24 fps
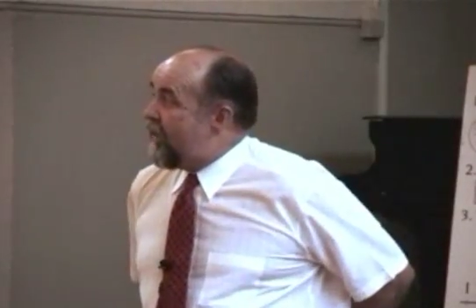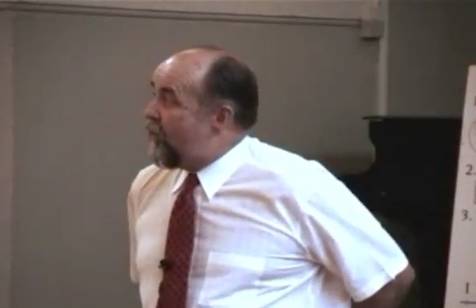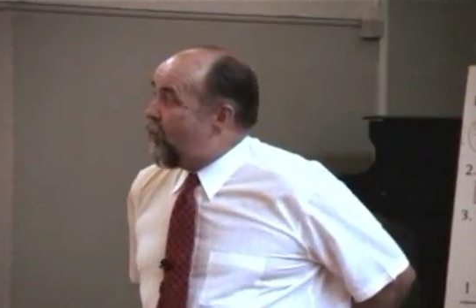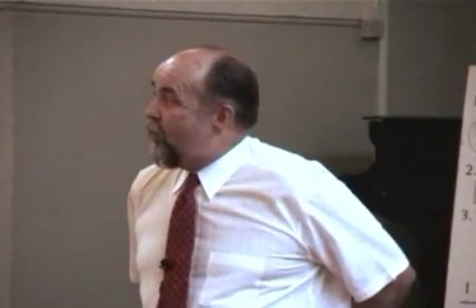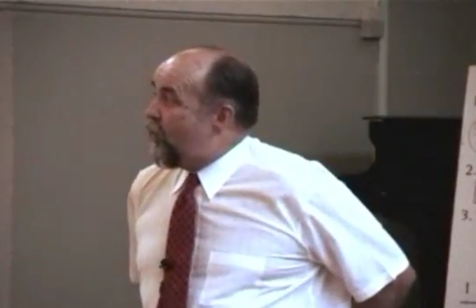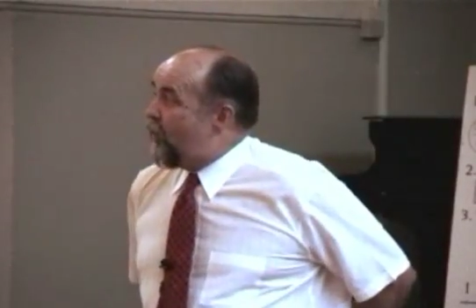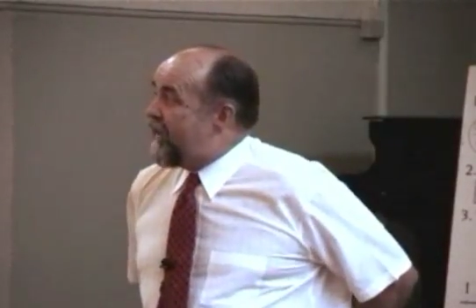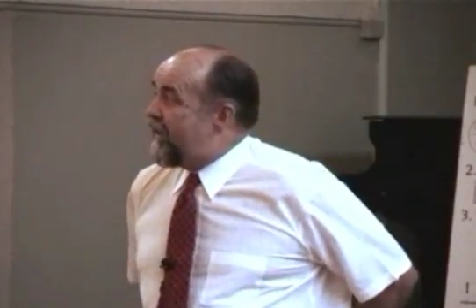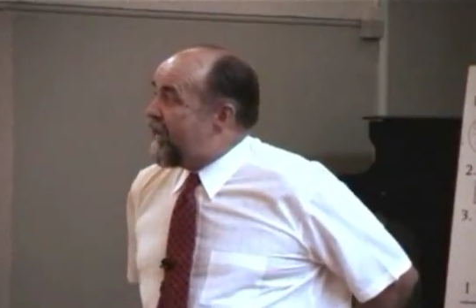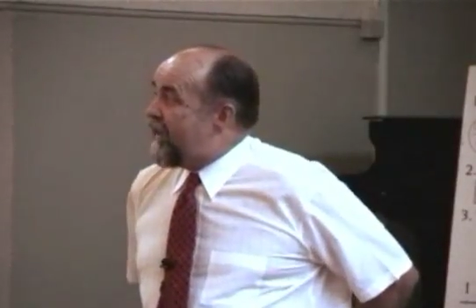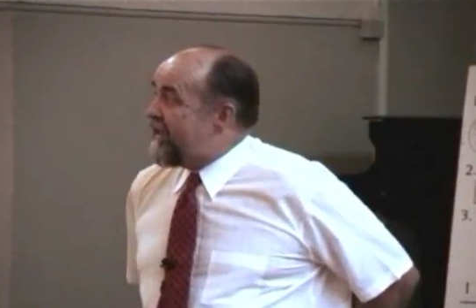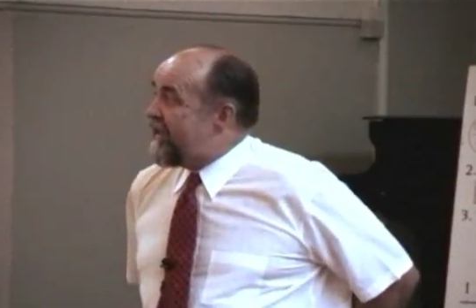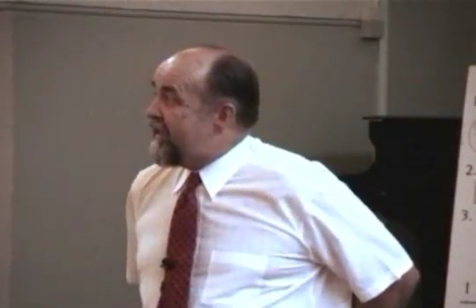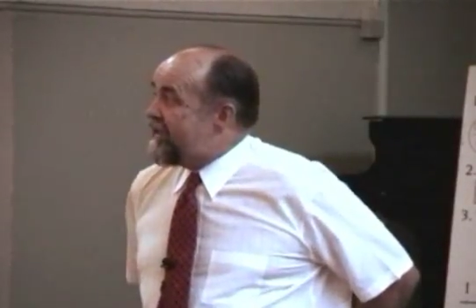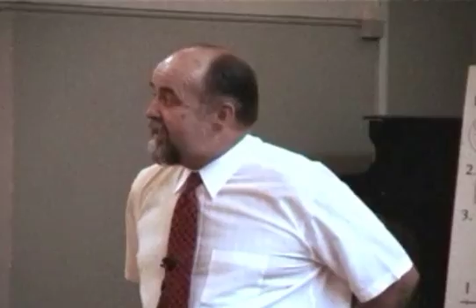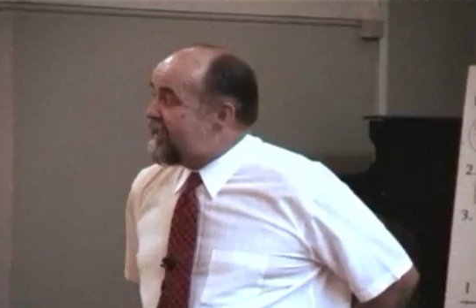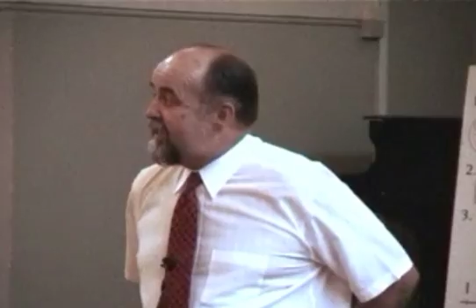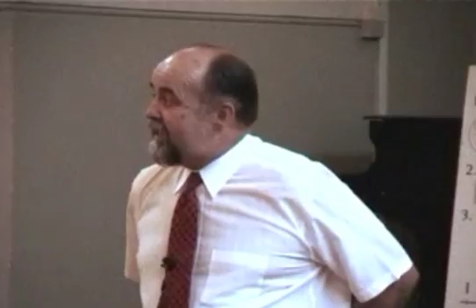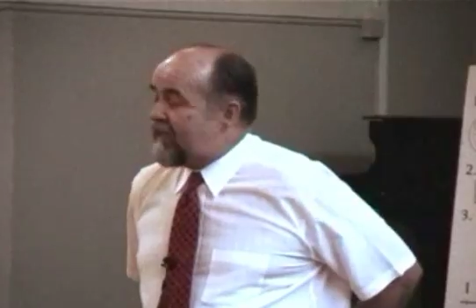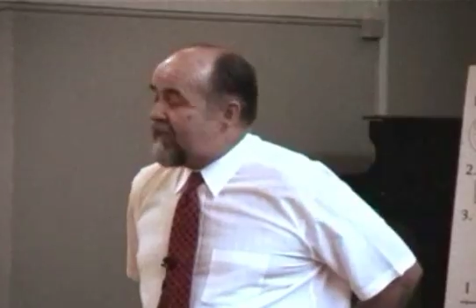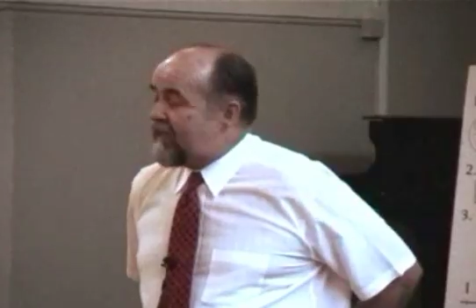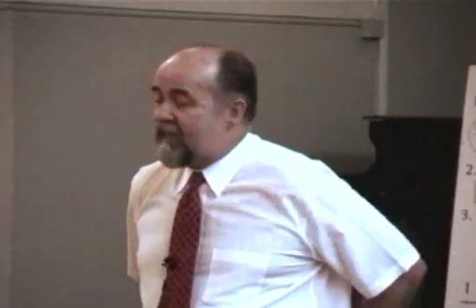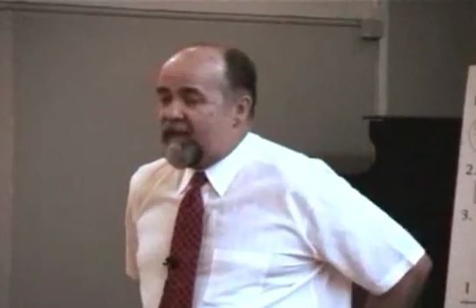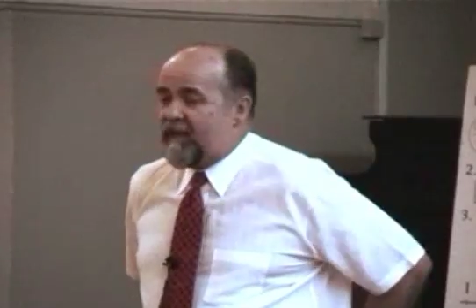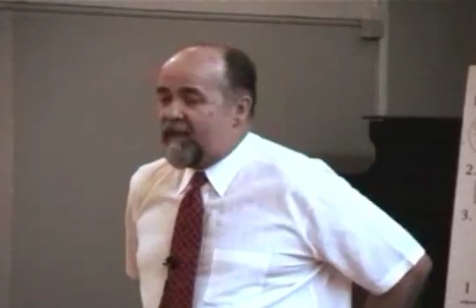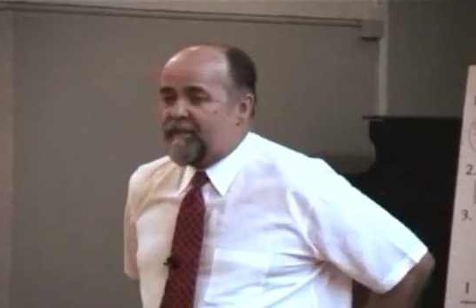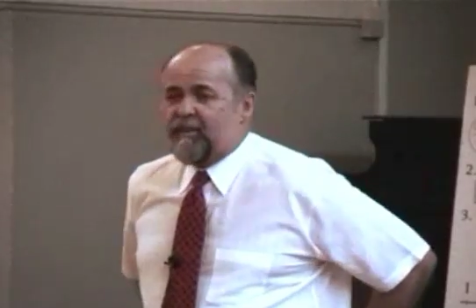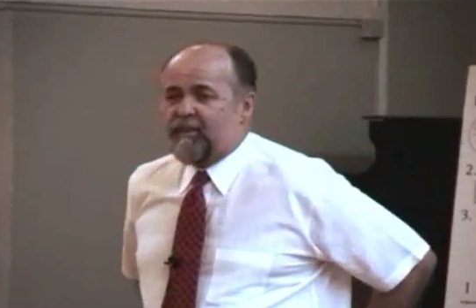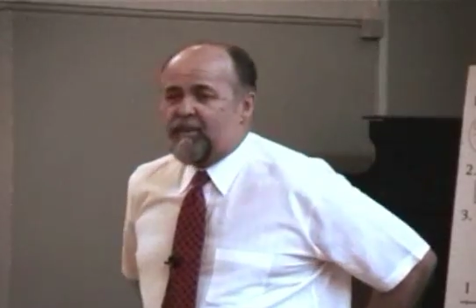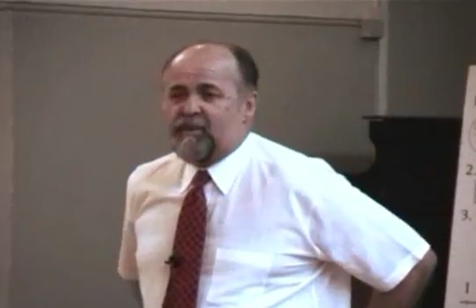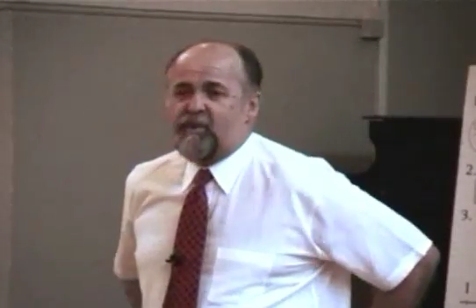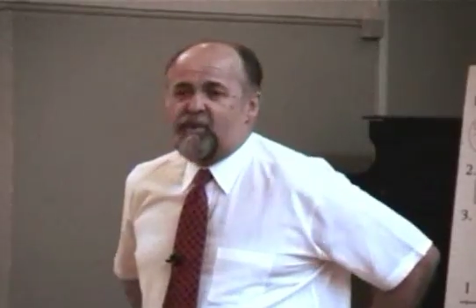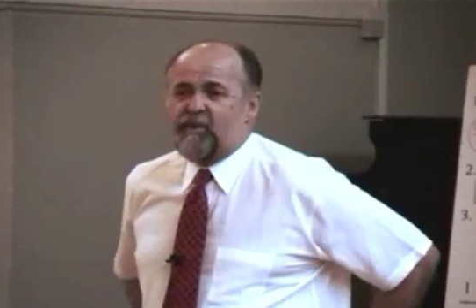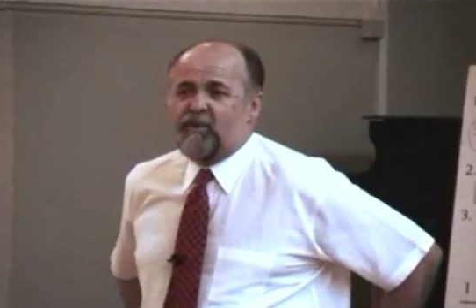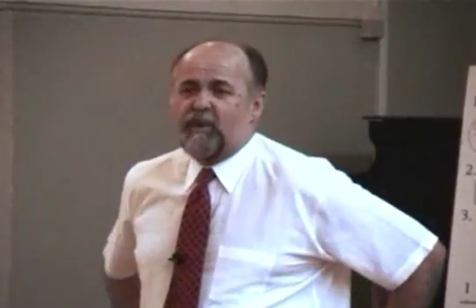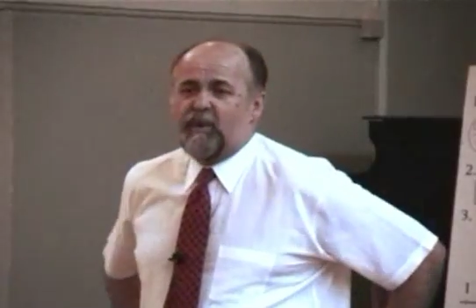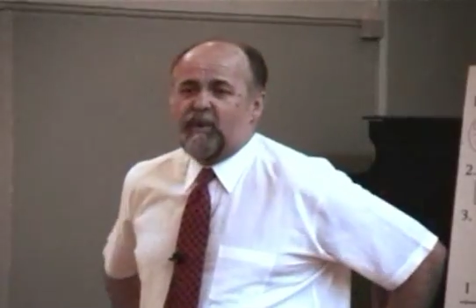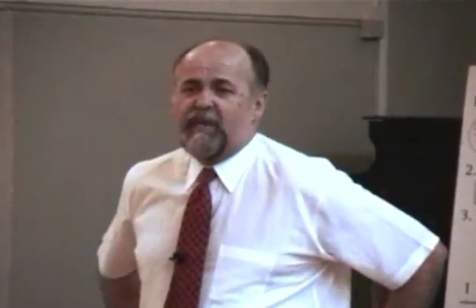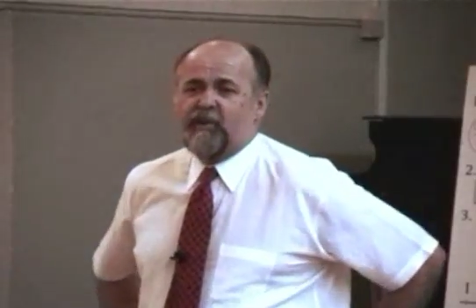When I see couples who